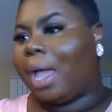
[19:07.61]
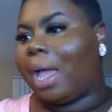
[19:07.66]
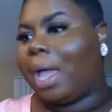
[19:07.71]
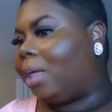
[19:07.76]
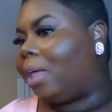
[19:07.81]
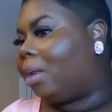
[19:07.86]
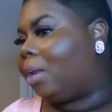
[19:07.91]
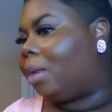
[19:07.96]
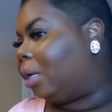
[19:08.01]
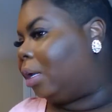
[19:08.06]

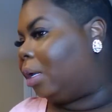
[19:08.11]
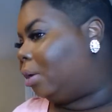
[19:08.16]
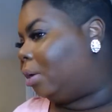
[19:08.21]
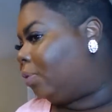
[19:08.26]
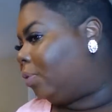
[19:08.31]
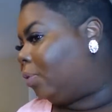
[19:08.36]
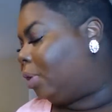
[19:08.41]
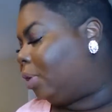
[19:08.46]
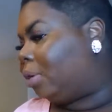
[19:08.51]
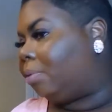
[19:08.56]
I
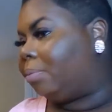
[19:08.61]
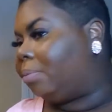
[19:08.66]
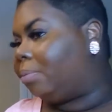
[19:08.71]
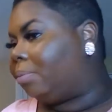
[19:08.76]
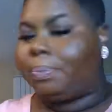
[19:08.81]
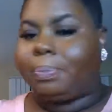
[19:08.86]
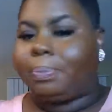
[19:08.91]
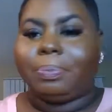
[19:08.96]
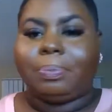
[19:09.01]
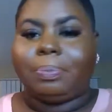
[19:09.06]
love it.
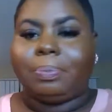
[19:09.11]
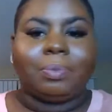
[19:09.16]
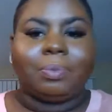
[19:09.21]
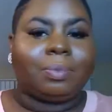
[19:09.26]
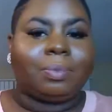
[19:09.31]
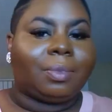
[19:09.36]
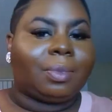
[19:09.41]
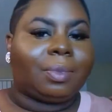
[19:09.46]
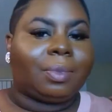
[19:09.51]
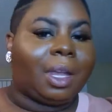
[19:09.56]

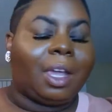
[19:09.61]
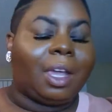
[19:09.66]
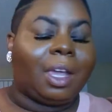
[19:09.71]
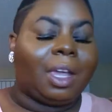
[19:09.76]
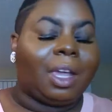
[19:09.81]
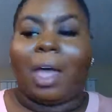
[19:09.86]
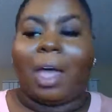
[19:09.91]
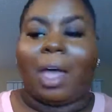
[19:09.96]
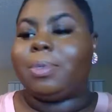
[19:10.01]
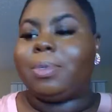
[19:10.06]

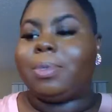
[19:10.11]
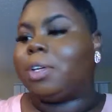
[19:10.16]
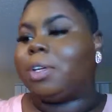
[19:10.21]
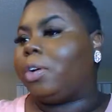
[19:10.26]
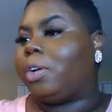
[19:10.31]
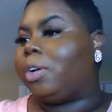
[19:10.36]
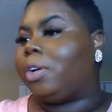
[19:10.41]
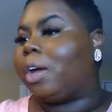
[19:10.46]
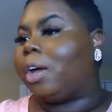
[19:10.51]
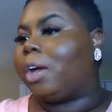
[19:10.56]
If I was a
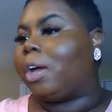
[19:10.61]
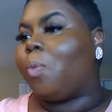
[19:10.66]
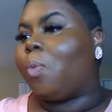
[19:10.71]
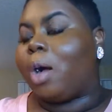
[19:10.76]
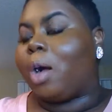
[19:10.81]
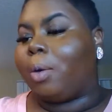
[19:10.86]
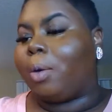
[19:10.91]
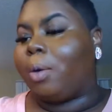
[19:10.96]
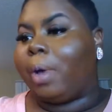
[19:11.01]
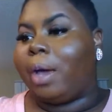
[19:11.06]
girl that could
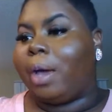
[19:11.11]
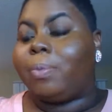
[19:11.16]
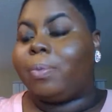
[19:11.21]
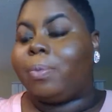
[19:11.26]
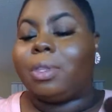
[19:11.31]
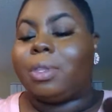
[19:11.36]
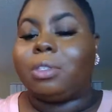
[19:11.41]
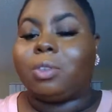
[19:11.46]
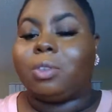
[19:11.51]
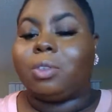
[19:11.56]
walk around
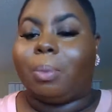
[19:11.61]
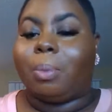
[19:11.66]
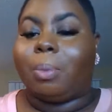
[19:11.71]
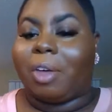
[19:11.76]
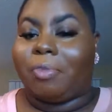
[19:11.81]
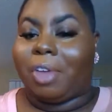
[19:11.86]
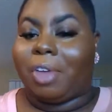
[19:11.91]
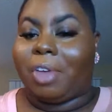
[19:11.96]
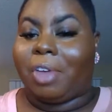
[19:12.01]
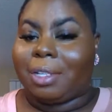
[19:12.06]
with this on my
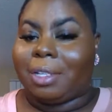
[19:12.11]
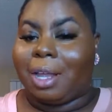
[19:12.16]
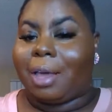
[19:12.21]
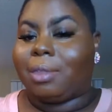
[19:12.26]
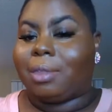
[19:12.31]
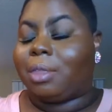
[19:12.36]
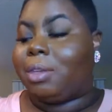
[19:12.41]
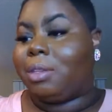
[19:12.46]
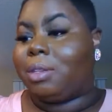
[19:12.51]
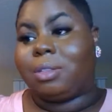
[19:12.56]
face
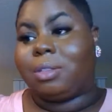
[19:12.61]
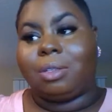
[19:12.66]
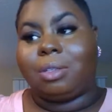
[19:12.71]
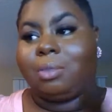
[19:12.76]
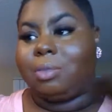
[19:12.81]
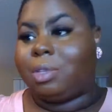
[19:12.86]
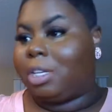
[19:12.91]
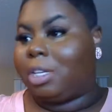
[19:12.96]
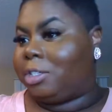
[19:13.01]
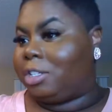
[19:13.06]
like this
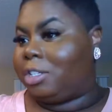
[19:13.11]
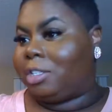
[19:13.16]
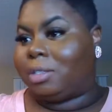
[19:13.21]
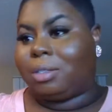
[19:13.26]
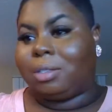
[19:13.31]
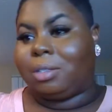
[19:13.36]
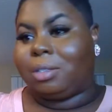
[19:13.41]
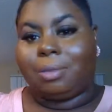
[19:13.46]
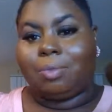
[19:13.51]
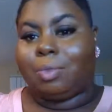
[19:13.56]
and it
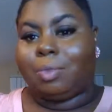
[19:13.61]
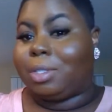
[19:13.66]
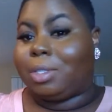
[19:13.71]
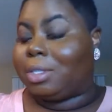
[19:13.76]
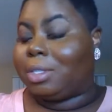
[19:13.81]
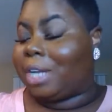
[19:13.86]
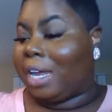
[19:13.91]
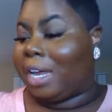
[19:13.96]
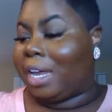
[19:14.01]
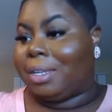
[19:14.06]
just
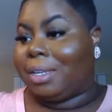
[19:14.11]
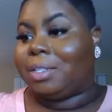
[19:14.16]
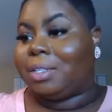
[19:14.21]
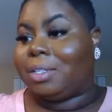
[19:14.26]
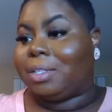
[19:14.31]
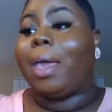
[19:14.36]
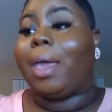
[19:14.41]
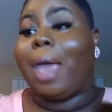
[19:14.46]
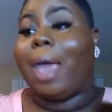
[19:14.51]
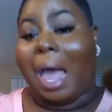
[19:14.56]
stay this
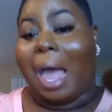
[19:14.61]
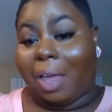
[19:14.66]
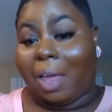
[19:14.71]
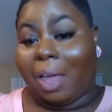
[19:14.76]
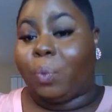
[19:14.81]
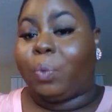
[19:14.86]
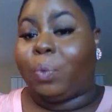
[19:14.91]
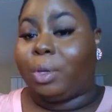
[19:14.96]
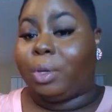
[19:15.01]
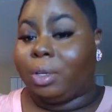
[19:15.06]
way, I
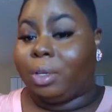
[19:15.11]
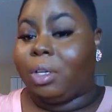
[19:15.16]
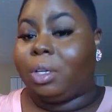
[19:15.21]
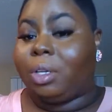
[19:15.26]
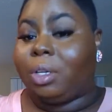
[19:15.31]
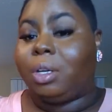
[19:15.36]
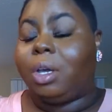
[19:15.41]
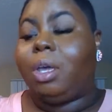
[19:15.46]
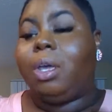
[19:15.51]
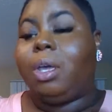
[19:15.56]

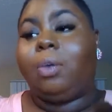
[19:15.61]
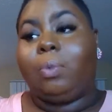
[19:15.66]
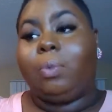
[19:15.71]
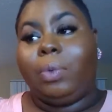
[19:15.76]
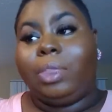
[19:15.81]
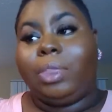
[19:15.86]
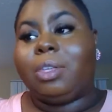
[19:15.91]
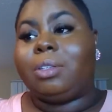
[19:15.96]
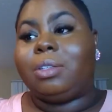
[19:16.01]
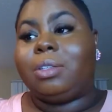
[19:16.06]
would,
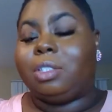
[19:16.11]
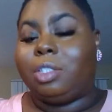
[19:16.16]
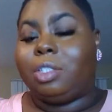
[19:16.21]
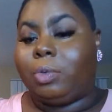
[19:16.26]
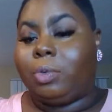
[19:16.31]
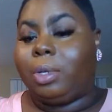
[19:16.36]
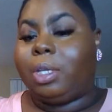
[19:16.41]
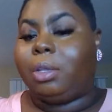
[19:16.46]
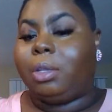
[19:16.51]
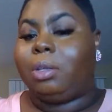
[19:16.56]
with this
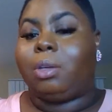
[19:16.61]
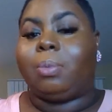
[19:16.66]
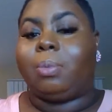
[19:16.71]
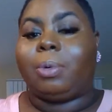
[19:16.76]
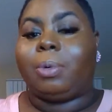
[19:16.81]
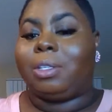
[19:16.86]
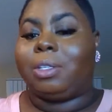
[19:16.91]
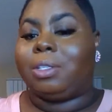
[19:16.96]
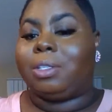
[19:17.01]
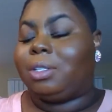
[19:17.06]
dewy look,
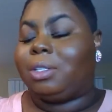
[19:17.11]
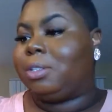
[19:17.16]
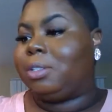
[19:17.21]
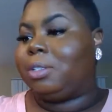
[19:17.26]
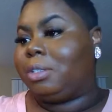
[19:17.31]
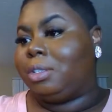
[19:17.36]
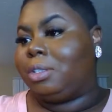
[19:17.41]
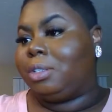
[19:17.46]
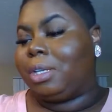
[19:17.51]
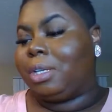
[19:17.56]
because this
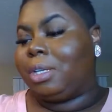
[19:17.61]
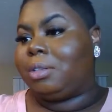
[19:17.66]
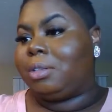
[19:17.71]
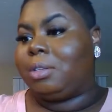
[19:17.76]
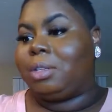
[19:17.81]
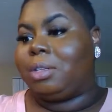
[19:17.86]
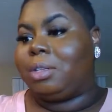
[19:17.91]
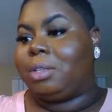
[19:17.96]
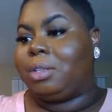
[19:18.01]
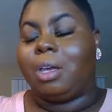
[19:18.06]
is
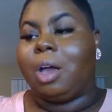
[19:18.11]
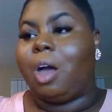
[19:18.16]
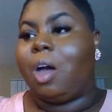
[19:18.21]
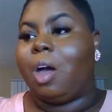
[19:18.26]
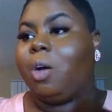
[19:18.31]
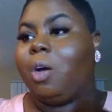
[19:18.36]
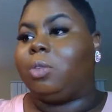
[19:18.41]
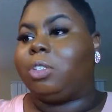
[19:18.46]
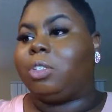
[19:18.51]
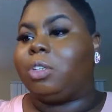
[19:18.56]
just the
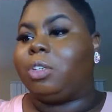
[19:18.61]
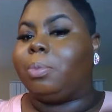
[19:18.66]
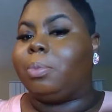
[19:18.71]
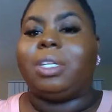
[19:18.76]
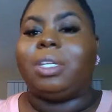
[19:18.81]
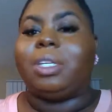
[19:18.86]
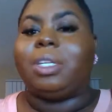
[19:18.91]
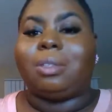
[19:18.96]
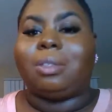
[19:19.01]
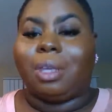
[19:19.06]

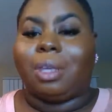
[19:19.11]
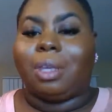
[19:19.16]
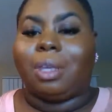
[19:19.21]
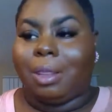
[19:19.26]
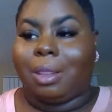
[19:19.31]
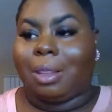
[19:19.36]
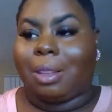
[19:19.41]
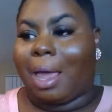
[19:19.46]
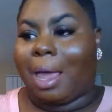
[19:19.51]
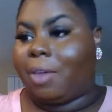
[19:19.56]
ultimate
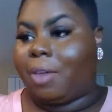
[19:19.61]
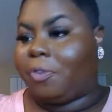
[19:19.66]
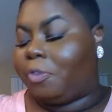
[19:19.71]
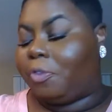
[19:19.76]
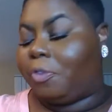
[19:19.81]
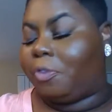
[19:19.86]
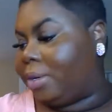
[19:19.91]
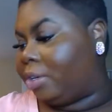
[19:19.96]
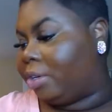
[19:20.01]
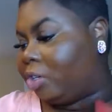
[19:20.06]
skin like
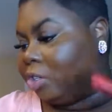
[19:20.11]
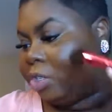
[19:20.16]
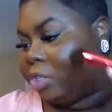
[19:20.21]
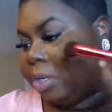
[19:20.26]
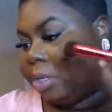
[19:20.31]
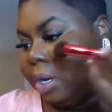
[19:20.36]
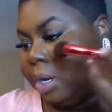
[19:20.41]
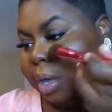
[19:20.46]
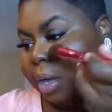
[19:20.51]
finish.